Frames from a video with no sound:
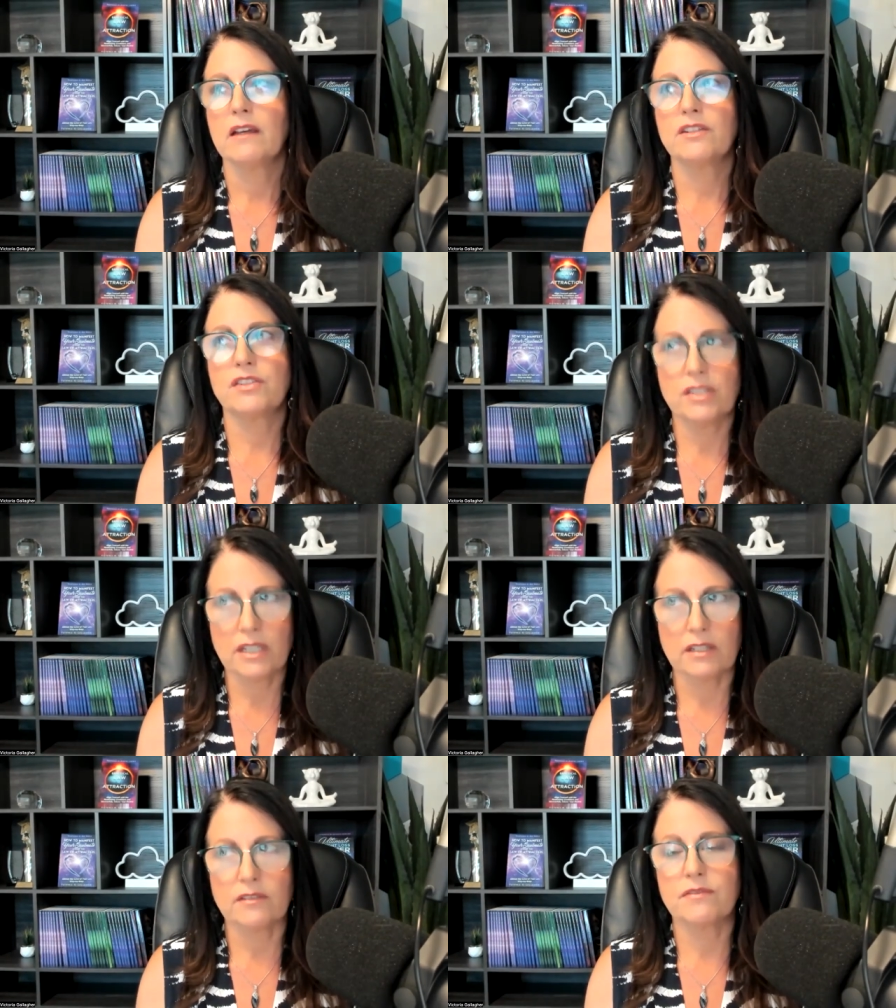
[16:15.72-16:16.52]

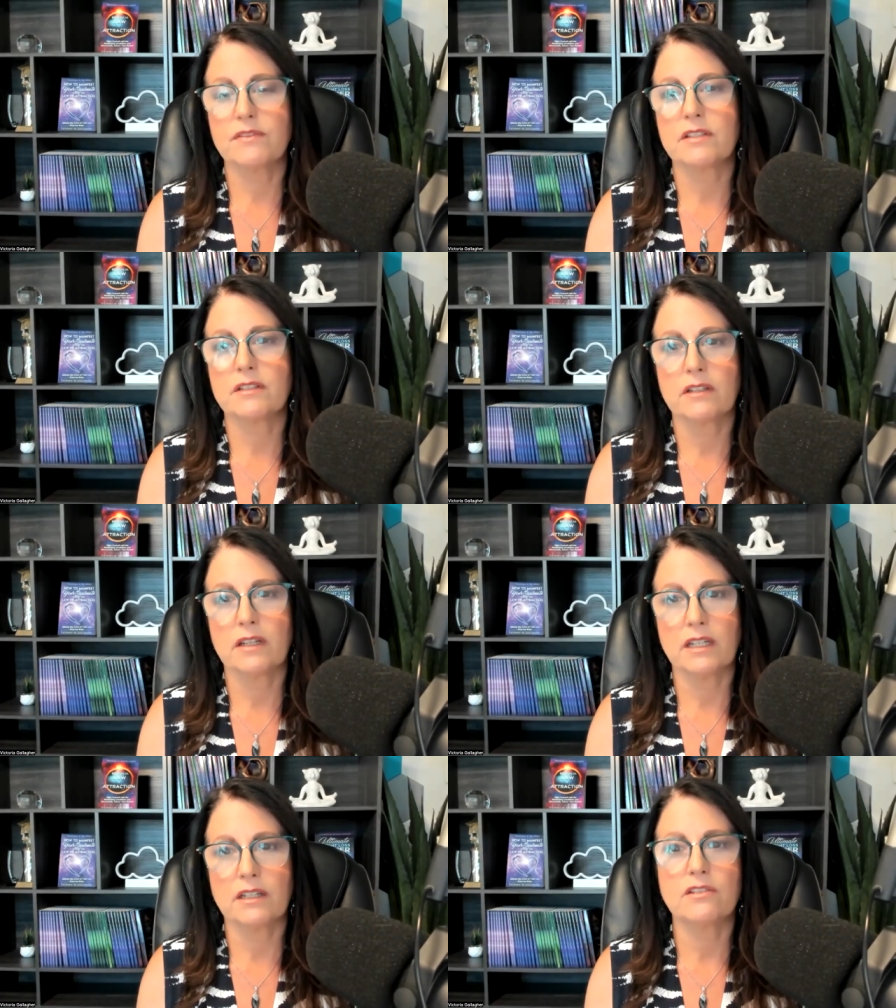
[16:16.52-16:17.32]
shift
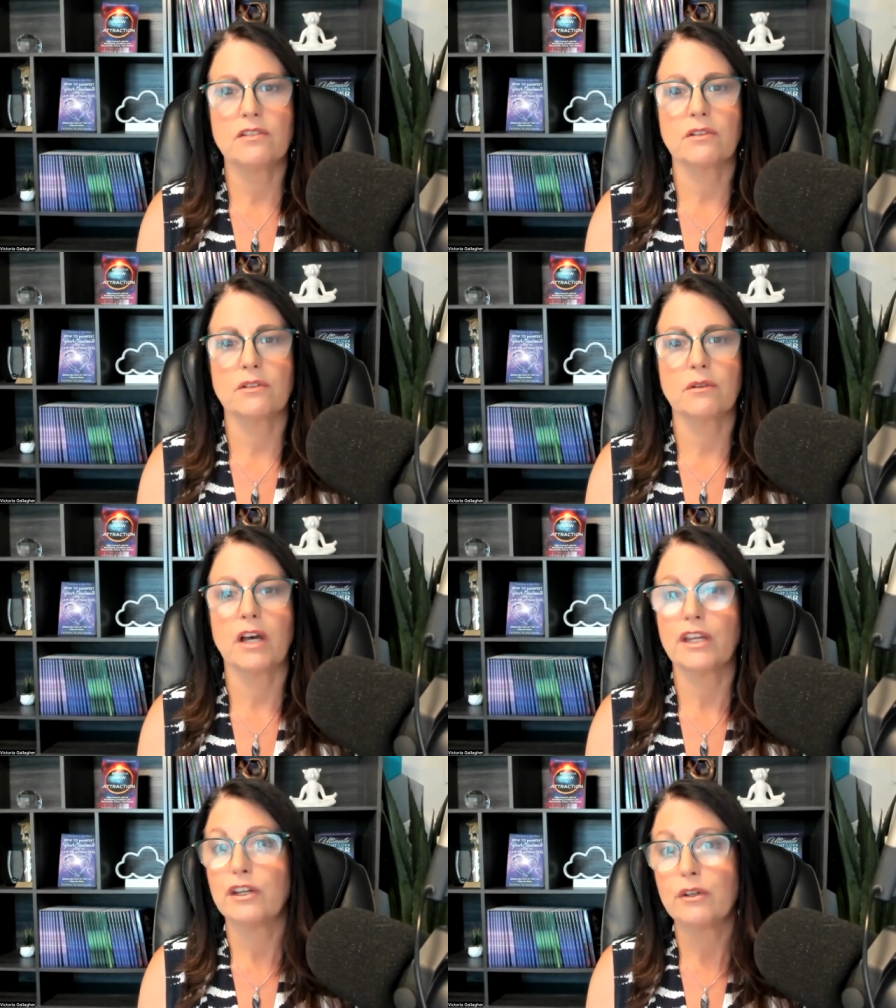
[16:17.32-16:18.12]
into
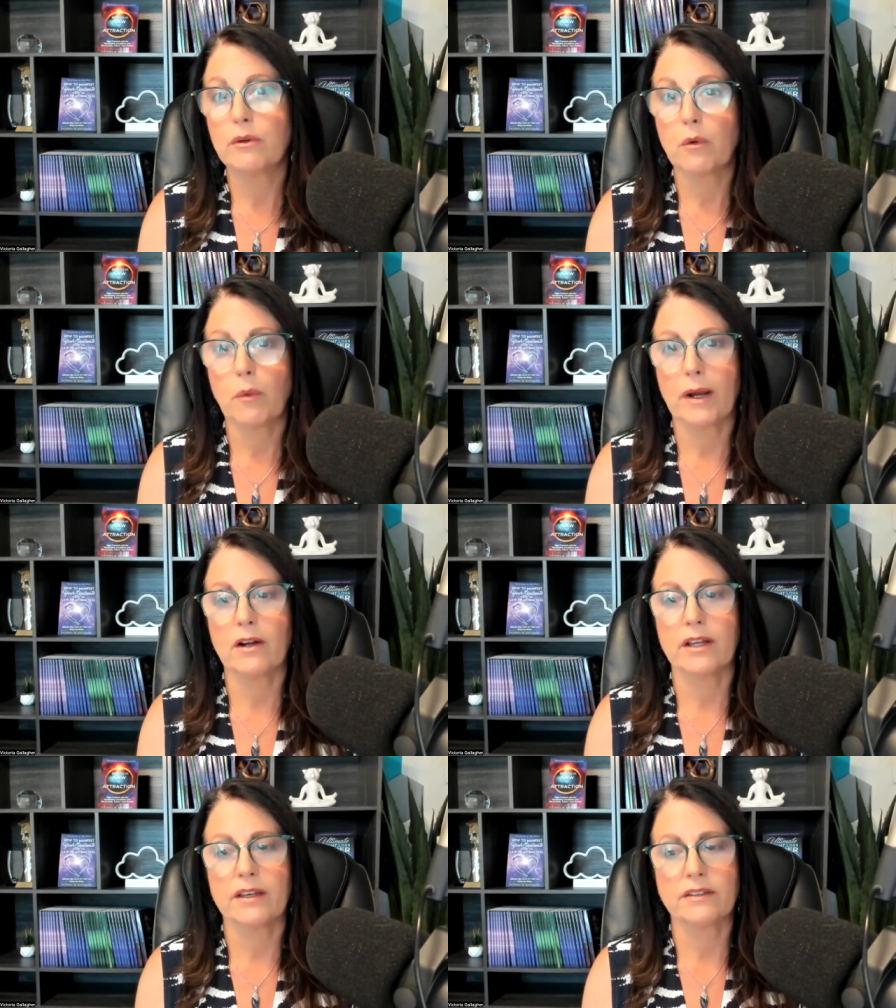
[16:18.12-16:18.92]
a new
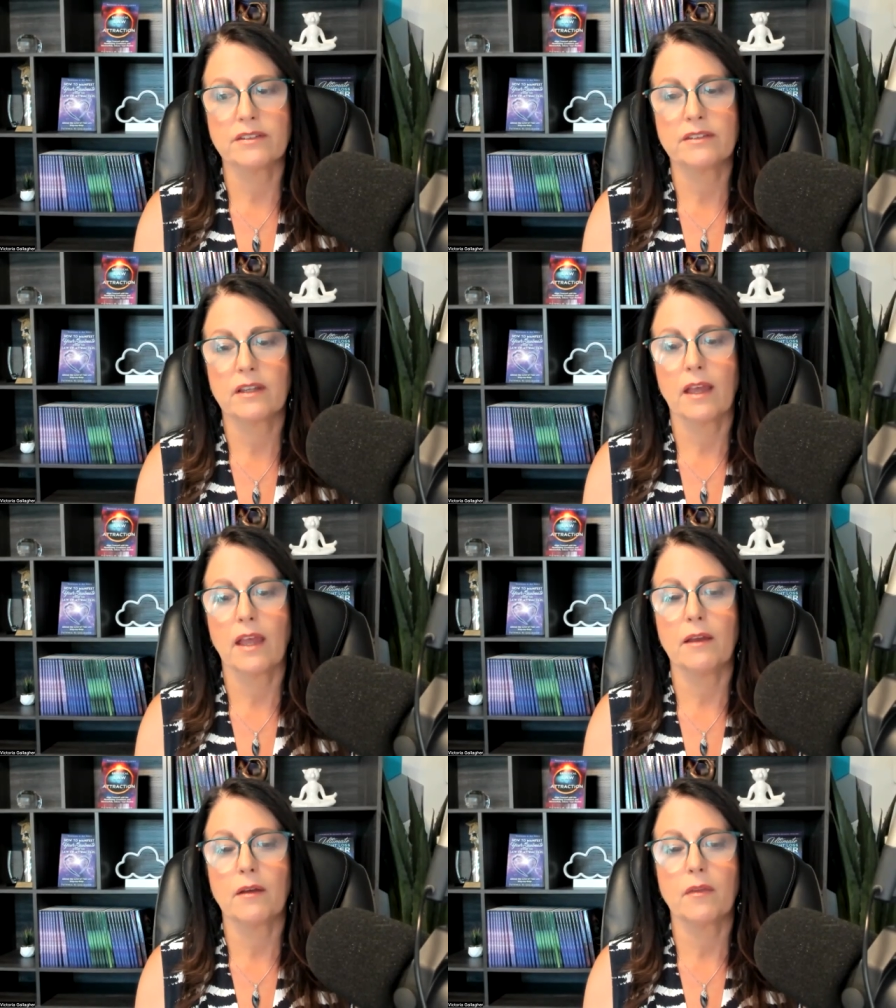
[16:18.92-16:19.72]
awareness
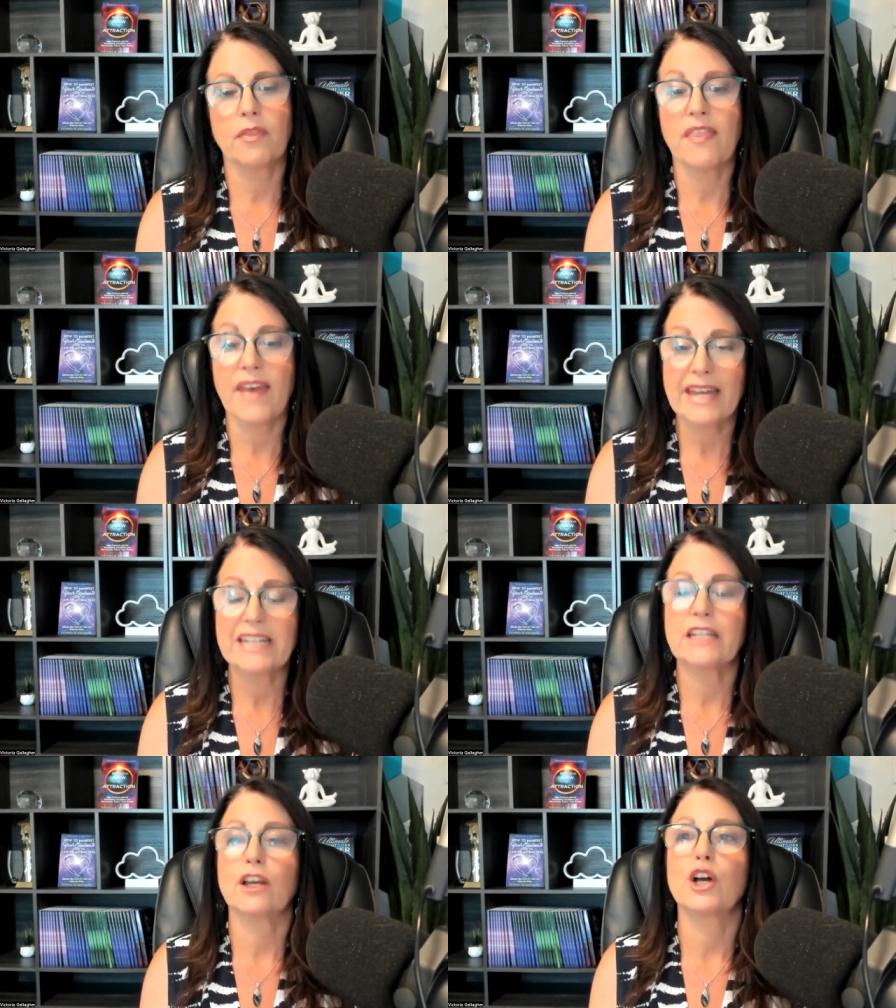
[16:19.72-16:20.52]
that
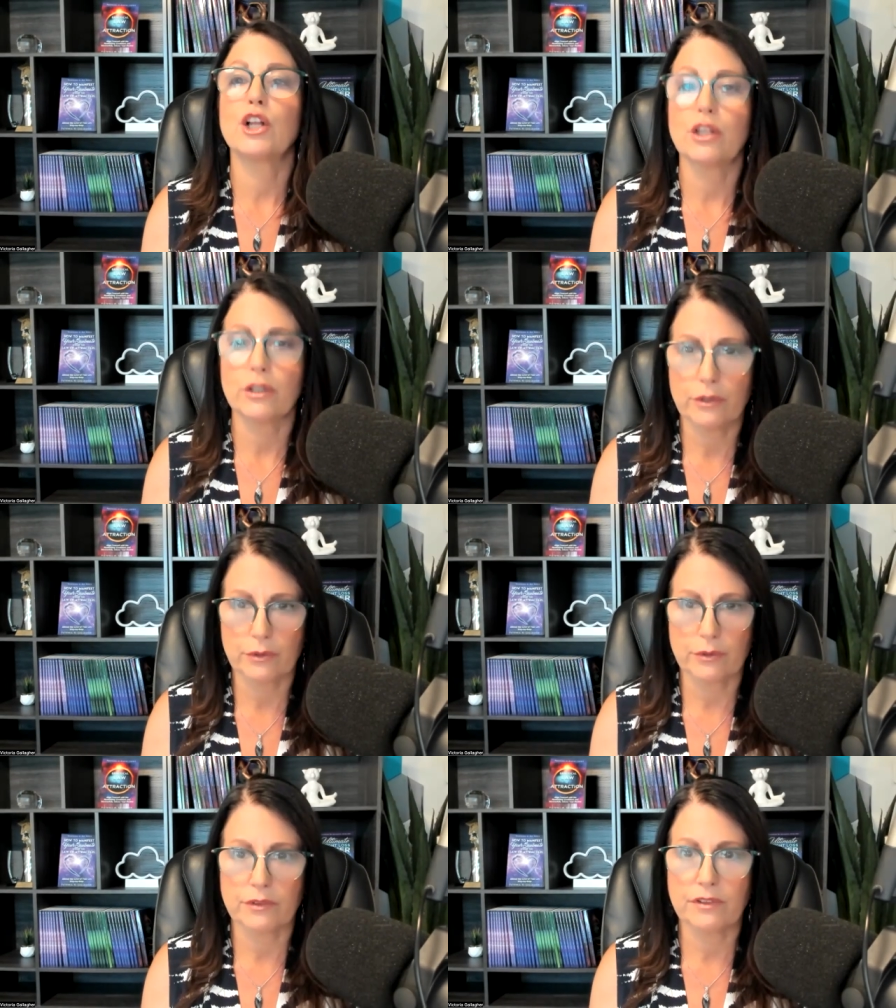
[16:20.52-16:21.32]

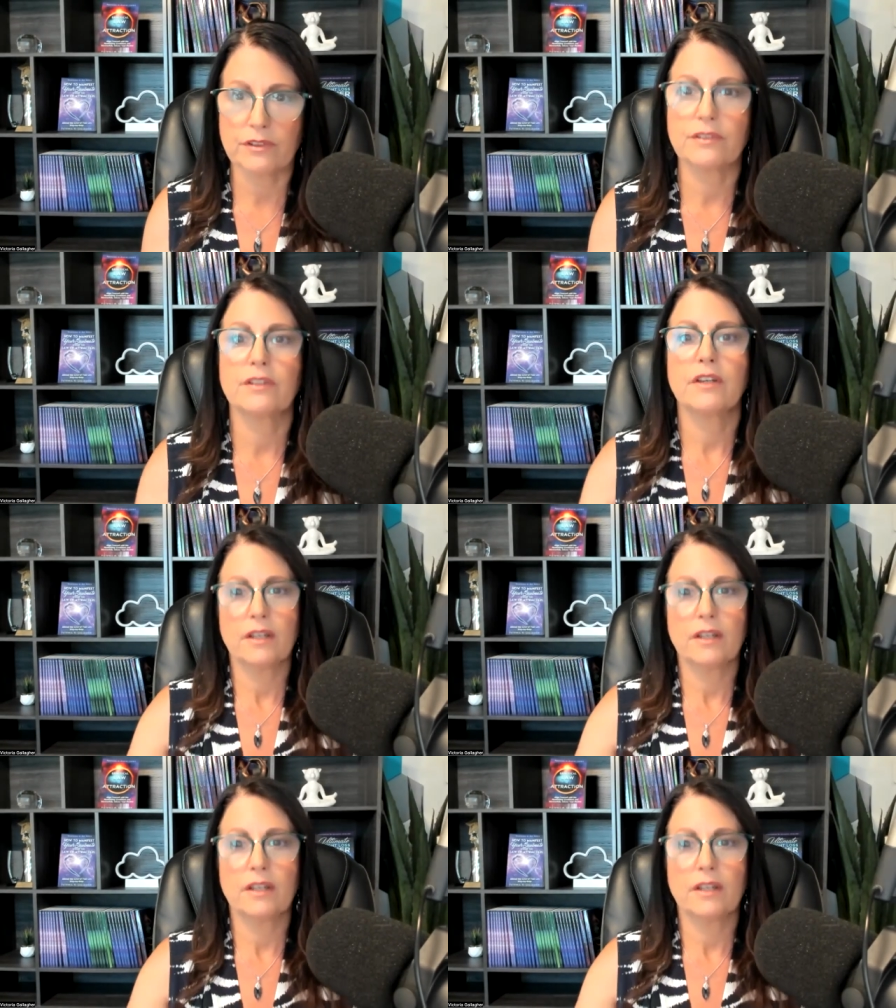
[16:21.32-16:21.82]
includes